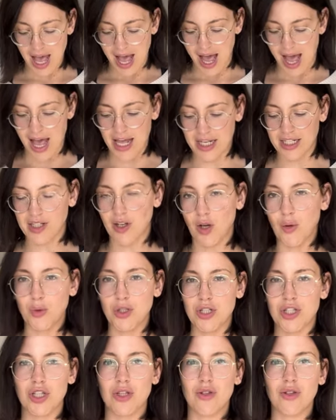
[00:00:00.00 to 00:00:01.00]
and I
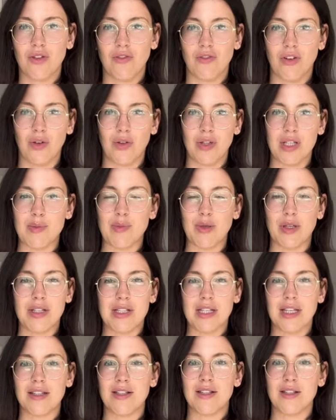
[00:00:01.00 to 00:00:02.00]
wish that you could feel this because
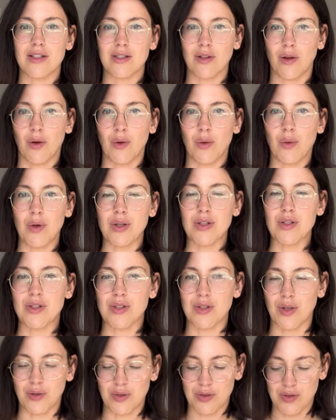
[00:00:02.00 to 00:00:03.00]
it is so,
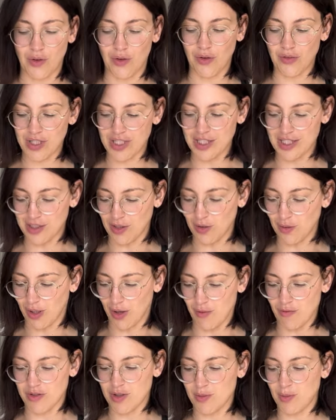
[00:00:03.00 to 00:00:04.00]
so soft. It's so
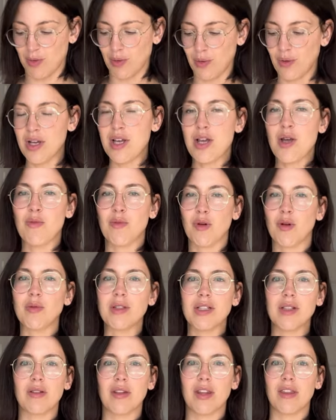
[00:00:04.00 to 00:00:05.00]
comfortable. Probably
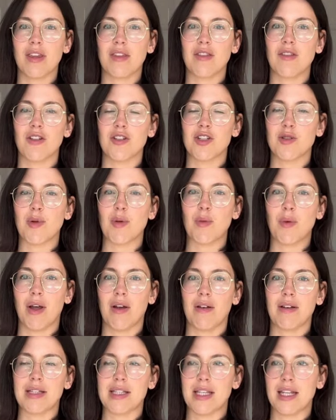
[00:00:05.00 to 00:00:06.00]
not the thing that I should be
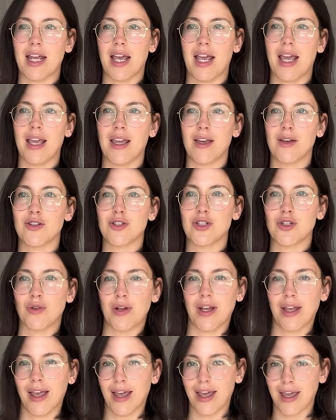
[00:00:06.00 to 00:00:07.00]
wearing today
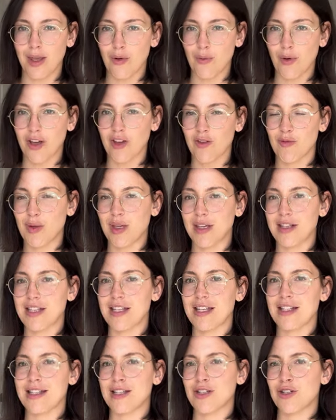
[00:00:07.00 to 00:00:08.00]
during a heat wave because it
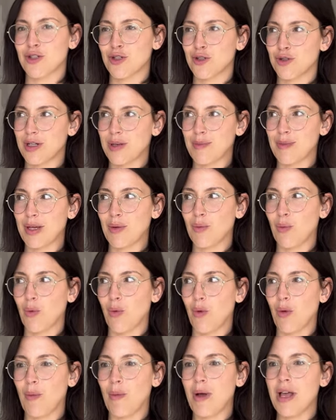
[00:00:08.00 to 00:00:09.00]
is extremely
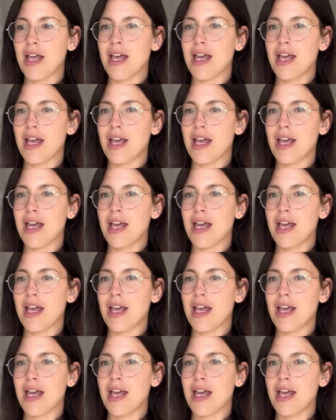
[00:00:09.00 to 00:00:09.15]
warm